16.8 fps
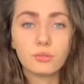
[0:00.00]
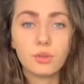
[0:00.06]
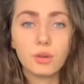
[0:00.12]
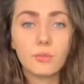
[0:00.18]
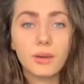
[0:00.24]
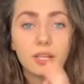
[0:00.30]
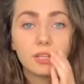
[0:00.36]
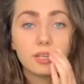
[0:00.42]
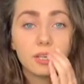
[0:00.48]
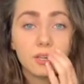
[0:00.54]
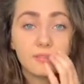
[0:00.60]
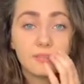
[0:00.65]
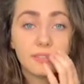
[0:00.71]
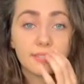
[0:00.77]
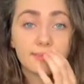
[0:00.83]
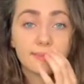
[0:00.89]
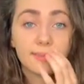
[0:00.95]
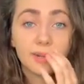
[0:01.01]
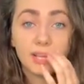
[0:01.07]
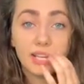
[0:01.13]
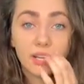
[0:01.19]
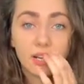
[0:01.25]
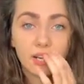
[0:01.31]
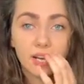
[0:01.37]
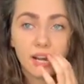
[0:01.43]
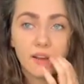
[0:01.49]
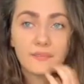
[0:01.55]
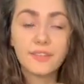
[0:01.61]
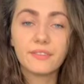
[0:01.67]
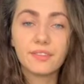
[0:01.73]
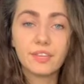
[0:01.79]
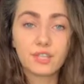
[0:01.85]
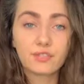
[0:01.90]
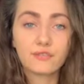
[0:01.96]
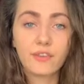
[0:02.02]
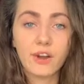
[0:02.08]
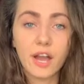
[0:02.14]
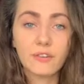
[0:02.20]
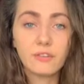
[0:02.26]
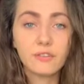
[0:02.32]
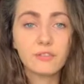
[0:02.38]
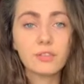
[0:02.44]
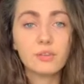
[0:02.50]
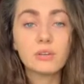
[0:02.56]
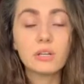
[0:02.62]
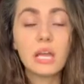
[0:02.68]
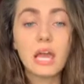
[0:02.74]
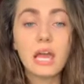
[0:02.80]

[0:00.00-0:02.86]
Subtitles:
no matter if it's small aircraft and there's 5 of you,